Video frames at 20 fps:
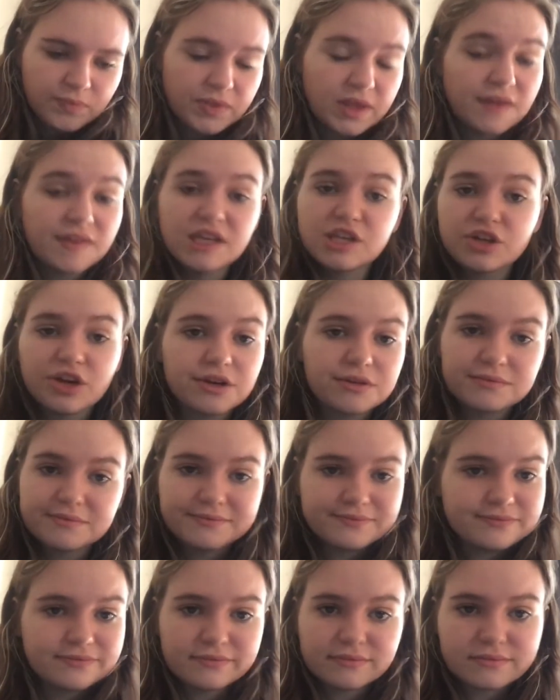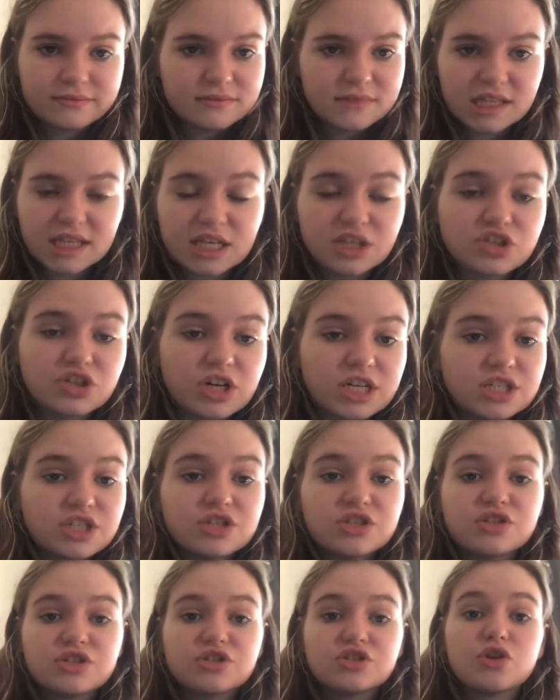And they don't. They try
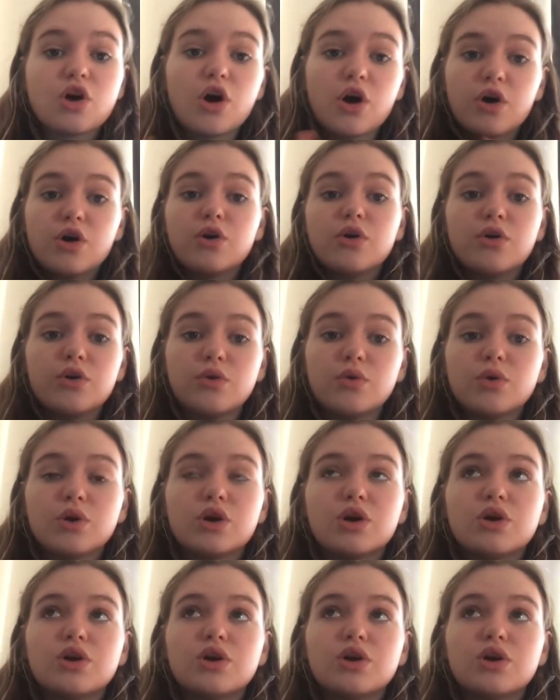so